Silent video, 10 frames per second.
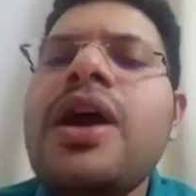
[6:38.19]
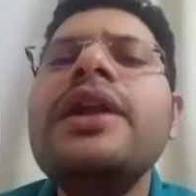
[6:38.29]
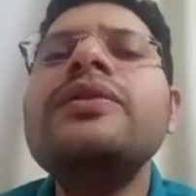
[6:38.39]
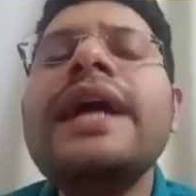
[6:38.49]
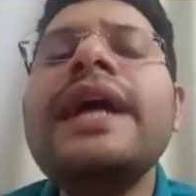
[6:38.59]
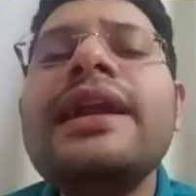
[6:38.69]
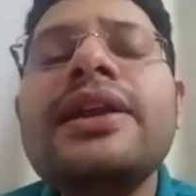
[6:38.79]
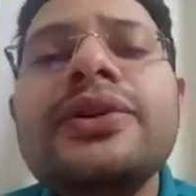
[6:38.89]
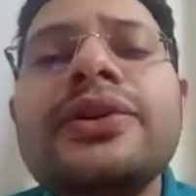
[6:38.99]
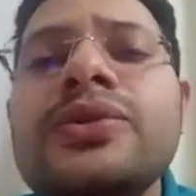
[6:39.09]
Now, there
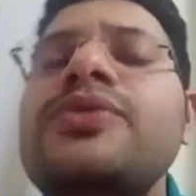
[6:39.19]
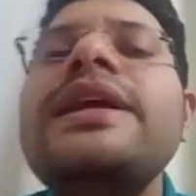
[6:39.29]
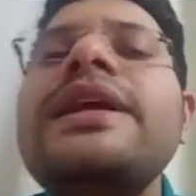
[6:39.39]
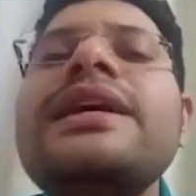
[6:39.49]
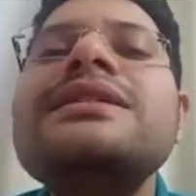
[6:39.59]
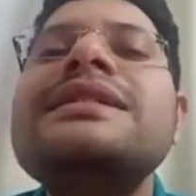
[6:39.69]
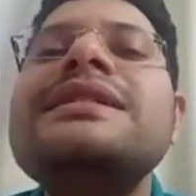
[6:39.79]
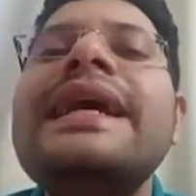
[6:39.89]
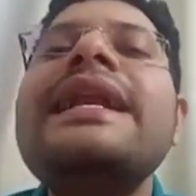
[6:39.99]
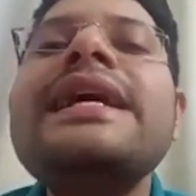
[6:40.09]
usually is a
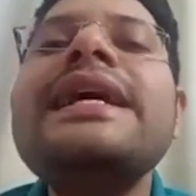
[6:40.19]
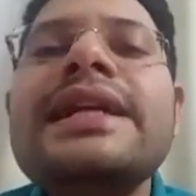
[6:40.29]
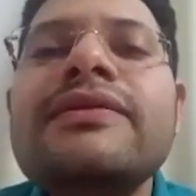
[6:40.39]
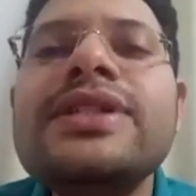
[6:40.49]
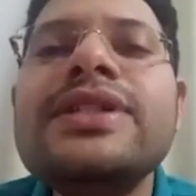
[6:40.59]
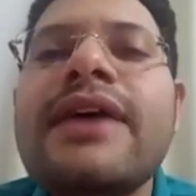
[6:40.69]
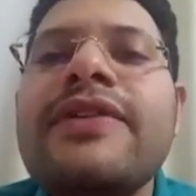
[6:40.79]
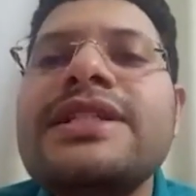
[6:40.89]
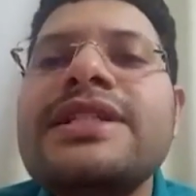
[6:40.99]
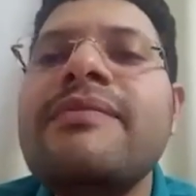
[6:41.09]
second hit which
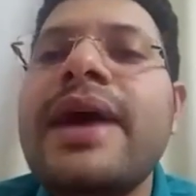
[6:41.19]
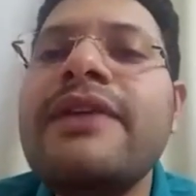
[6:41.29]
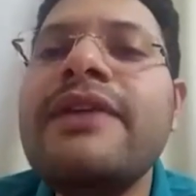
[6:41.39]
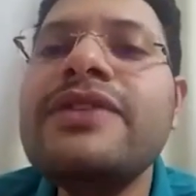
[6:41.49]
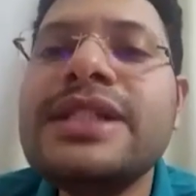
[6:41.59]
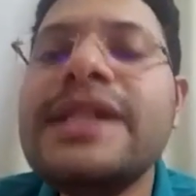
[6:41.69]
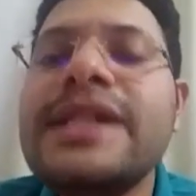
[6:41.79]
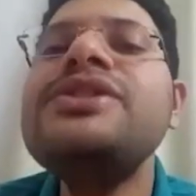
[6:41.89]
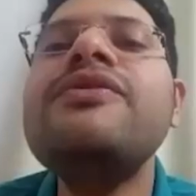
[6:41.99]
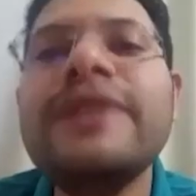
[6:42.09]
affects the
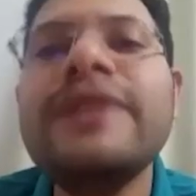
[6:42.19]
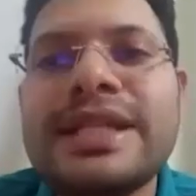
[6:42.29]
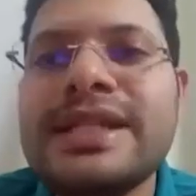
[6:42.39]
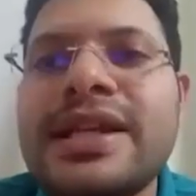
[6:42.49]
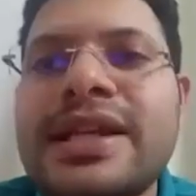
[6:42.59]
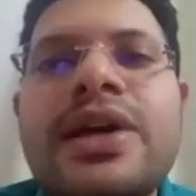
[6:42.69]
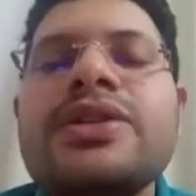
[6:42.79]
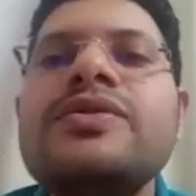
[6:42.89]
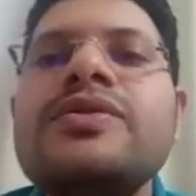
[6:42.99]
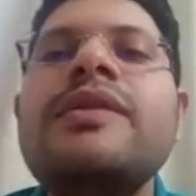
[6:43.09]
manifestation of disease.
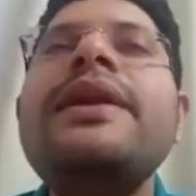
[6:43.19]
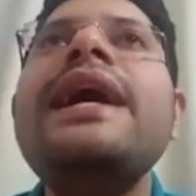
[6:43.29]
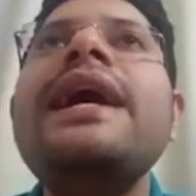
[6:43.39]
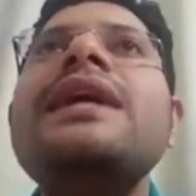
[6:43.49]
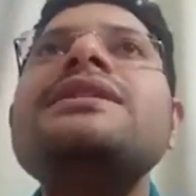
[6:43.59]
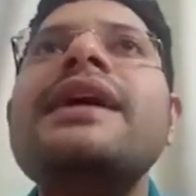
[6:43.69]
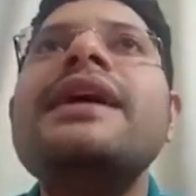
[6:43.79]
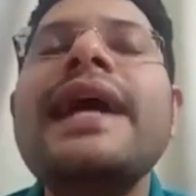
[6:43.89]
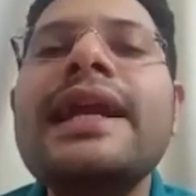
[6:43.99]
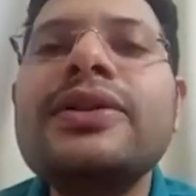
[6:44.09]
So, somebody has a
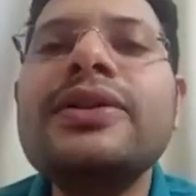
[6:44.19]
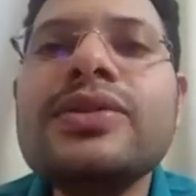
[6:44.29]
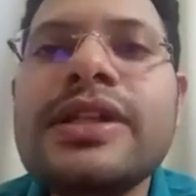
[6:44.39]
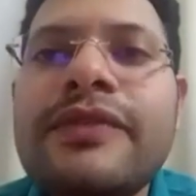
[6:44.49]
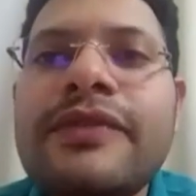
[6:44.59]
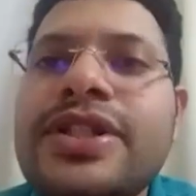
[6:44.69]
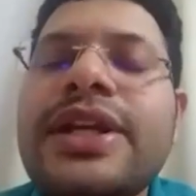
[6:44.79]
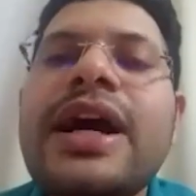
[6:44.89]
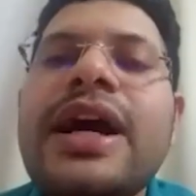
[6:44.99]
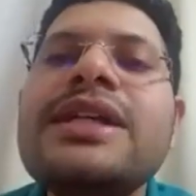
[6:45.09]
galactose
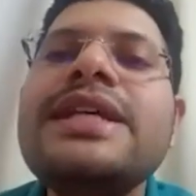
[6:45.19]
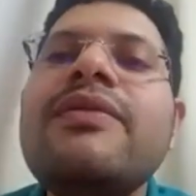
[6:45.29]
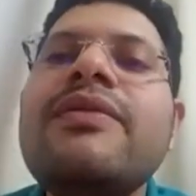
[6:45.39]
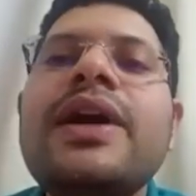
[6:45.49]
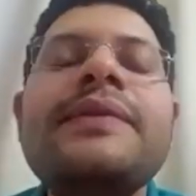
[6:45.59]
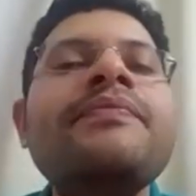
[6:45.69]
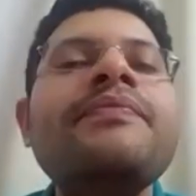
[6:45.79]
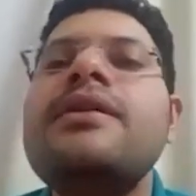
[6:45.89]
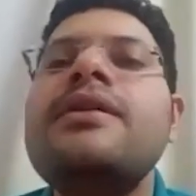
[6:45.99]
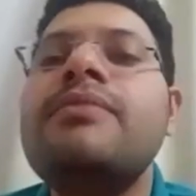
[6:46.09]
deficient IgA1,
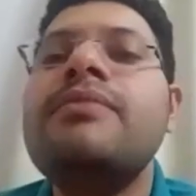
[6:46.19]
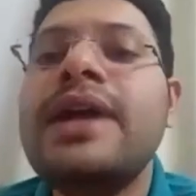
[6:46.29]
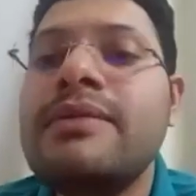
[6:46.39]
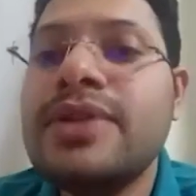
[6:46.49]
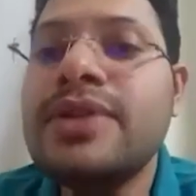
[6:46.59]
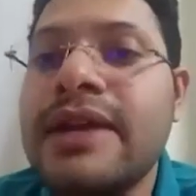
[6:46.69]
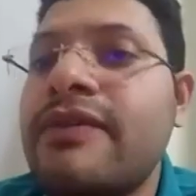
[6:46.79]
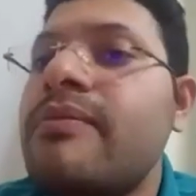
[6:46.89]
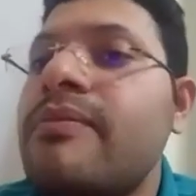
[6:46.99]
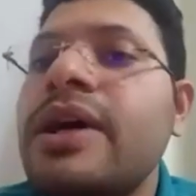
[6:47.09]
perhaps right
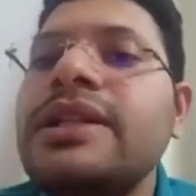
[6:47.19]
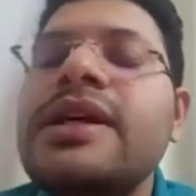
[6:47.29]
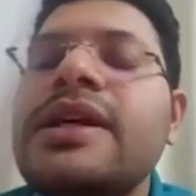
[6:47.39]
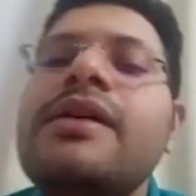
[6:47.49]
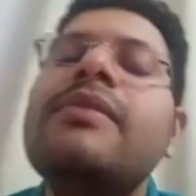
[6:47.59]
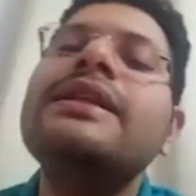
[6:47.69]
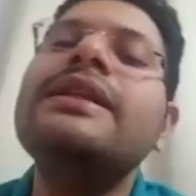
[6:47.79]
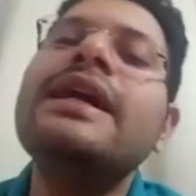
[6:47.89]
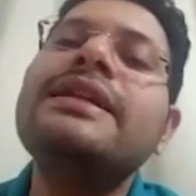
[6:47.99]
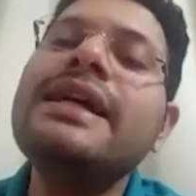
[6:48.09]
from birth, but
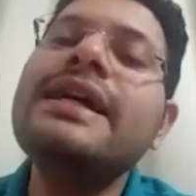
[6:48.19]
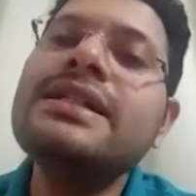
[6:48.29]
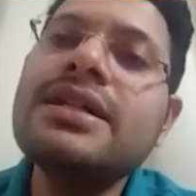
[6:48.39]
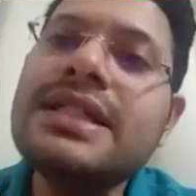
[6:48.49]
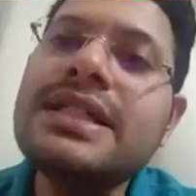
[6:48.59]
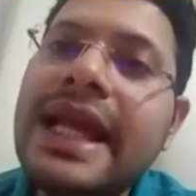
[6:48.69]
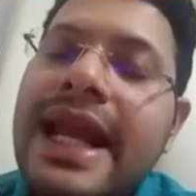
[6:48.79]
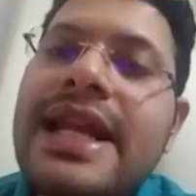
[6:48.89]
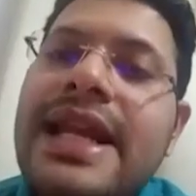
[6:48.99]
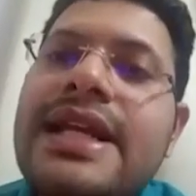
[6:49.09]
there takes a
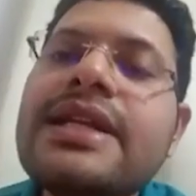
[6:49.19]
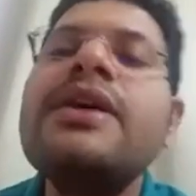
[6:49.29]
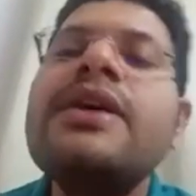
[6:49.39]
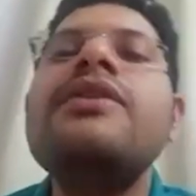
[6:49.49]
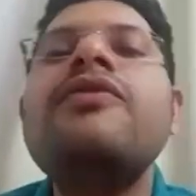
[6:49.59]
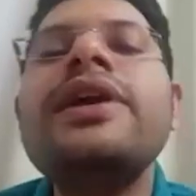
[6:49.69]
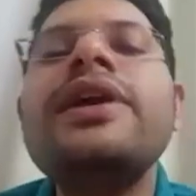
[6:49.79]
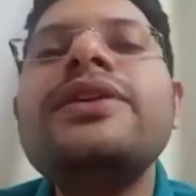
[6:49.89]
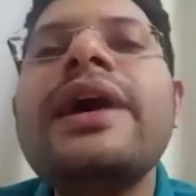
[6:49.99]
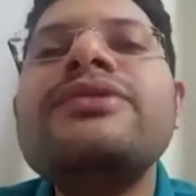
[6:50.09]
second hit for it
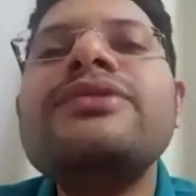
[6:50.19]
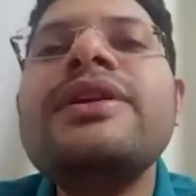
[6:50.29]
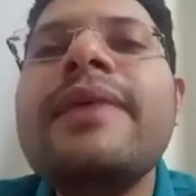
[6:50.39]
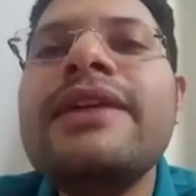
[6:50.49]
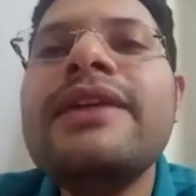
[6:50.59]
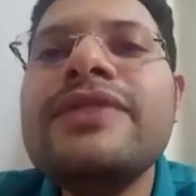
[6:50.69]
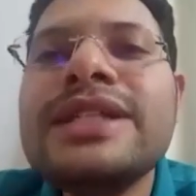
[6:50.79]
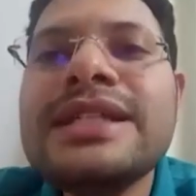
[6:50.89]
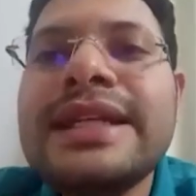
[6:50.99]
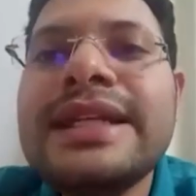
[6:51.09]
to actually manifest
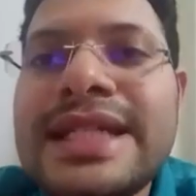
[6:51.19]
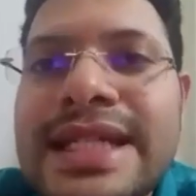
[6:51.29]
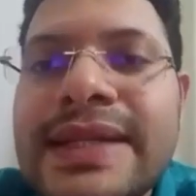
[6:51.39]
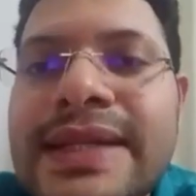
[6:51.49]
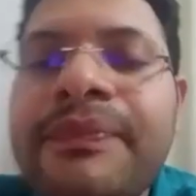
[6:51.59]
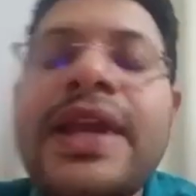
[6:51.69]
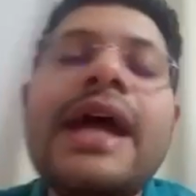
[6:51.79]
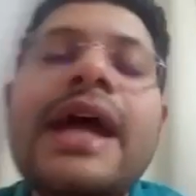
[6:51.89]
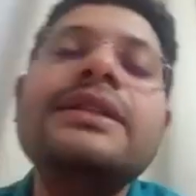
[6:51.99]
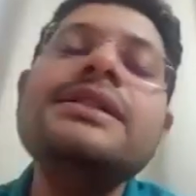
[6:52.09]
as a disease.
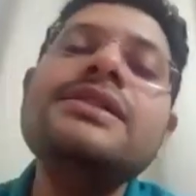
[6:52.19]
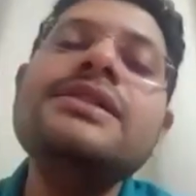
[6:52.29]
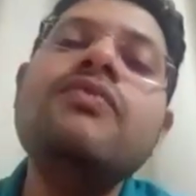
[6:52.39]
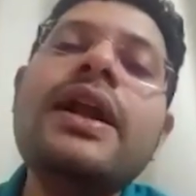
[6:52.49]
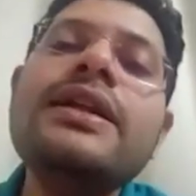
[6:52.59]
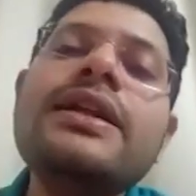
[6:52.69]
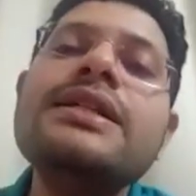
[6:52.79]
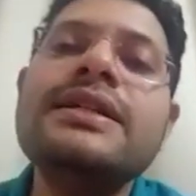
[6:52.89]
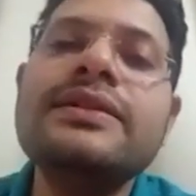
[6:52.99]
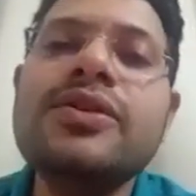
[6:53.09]
And this is one
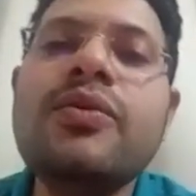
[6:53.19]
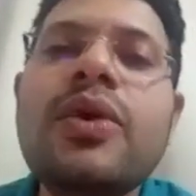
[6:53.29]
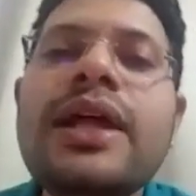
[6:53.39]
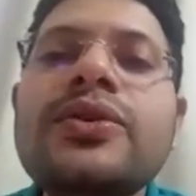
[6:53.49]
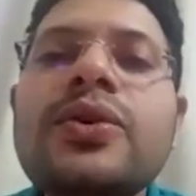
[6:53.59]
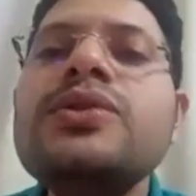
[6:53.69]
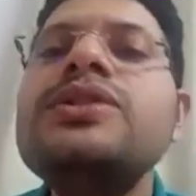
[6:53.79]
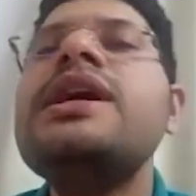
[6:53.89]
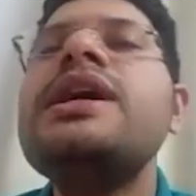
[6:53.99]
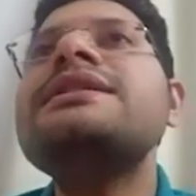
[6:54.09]
reason. So, what are
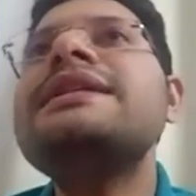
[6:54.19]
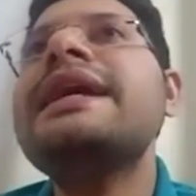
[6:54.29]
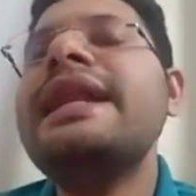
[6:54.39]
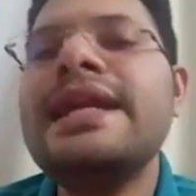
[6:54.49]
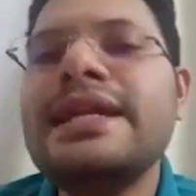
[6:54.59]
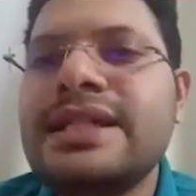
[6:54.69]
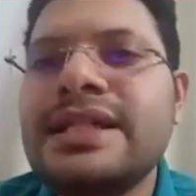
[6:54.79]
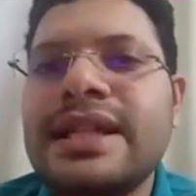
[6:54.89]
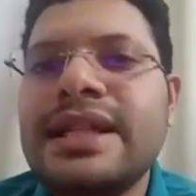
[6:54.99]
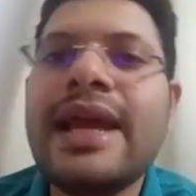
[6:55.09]
those second
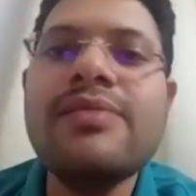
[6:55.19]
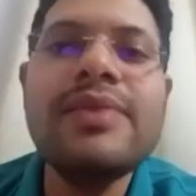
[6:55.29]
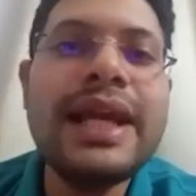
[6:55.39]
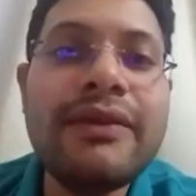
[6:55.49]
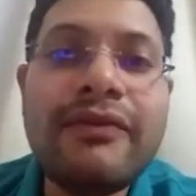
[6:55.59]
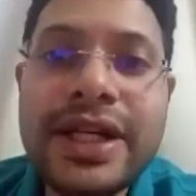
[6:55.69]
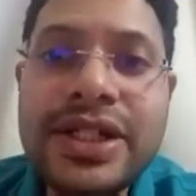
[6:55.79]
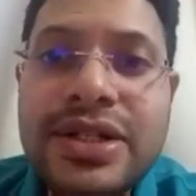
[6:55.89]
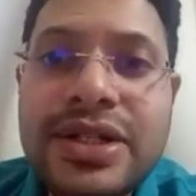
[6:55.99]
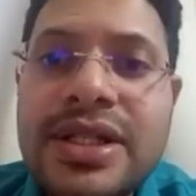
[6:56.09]
hits? They can be
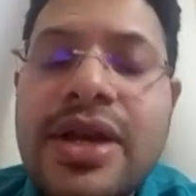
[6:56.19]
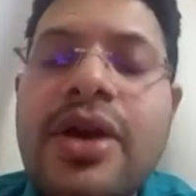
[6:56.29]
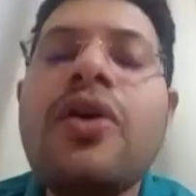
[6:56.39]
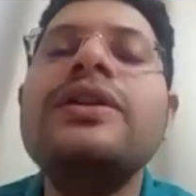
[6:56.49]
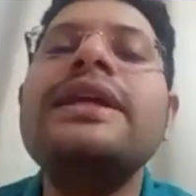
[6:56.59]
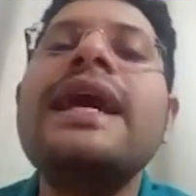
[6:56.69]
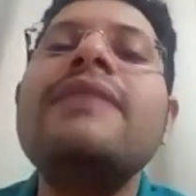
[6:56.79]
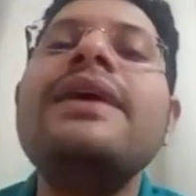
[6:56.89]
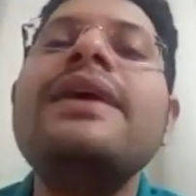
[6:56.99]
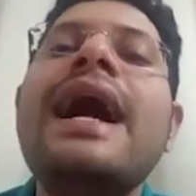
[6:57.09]
infections or they can
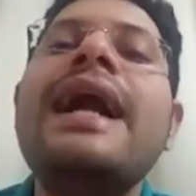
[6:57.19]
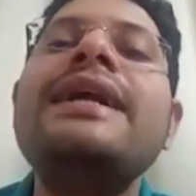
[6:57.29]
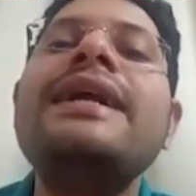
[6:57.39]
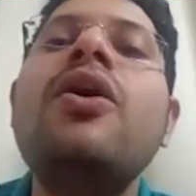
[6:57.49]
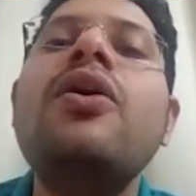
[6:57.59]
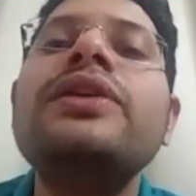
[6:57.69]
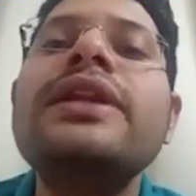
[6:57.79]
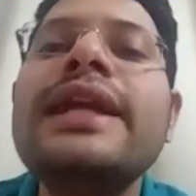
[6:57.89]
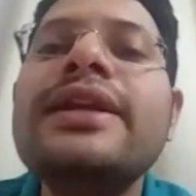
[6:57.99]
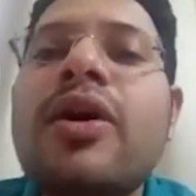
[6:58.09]
be added
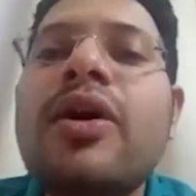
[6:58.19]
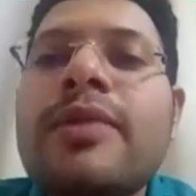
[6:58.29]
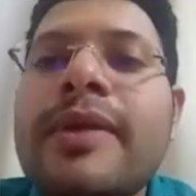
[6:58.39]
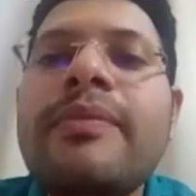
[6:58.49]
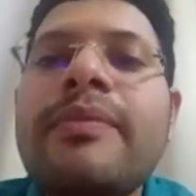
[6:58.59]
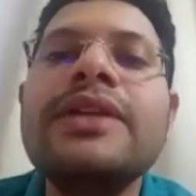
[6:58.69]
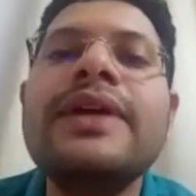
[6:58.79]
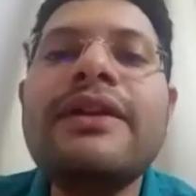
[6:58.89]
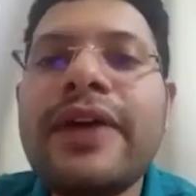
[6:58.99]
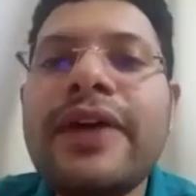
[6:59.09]
alternate complement pathway
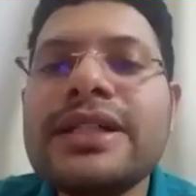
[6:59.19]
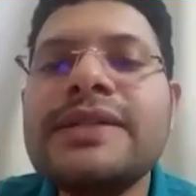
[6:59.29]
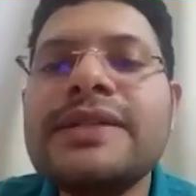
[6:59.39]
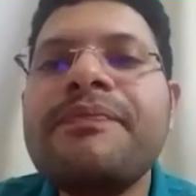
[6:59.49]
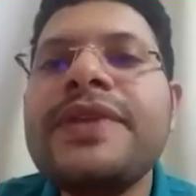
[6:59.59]
defects.